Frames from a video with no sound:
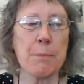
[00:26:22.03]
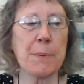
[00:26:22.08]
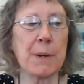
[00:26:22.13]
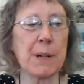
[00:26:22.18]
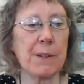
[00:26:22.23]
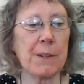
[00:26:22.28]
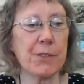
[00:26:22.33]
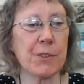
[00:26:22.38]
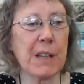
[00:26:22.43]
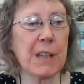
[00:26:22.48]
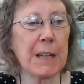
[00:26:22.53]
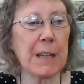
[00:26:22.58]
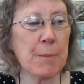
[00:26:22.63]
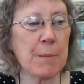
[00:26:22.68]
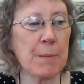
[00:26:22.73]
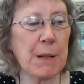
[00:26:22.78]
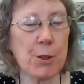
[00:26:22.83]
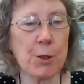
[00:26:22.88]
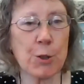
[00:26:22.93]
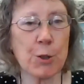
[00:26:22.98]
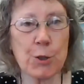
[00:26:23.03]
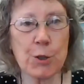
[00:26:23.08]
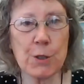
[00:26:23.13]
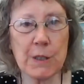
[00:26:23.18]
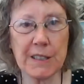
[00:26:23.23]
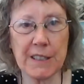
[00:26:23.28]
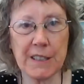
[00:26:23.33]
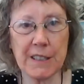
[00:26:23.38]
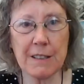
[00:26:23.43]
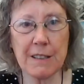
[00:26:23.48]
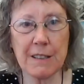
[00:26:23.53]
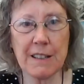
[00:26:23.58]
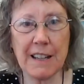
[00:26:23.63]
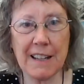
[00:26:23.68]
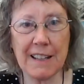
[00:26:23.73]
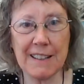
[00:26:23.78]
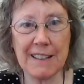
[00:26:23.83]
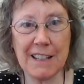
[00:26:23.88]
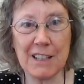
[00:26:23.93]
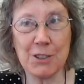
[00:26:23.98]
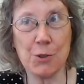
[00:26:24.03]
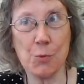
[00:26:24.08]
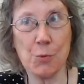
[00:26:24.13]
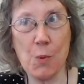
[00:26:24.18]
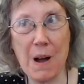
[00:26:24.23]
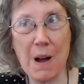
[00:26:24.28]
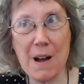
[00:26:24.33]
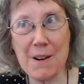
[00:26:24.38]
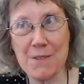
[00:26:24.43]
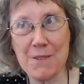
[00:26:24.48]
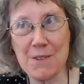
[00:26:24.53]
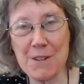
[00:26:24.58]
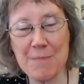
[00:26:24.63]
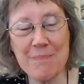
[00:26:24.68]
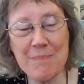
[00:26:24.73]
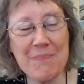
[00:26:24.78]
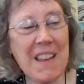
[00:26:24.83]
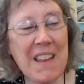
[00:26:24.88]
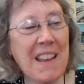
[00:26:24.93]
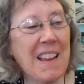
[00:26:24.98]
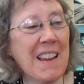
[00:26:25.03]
But if you get them in early and then water them,